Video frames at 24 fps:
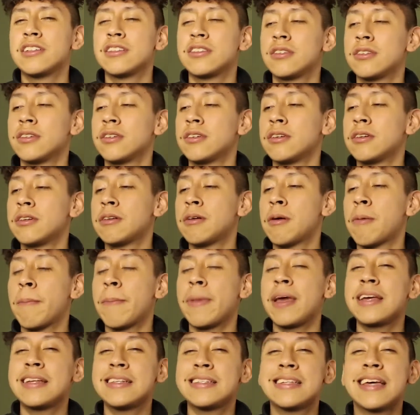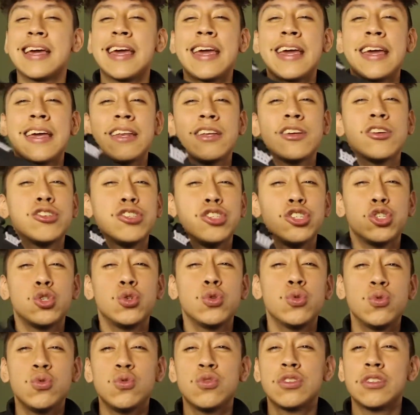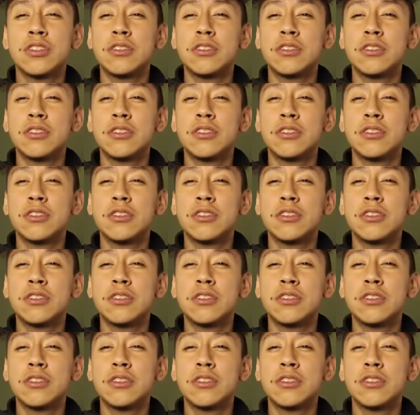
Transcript: to maintain your shoes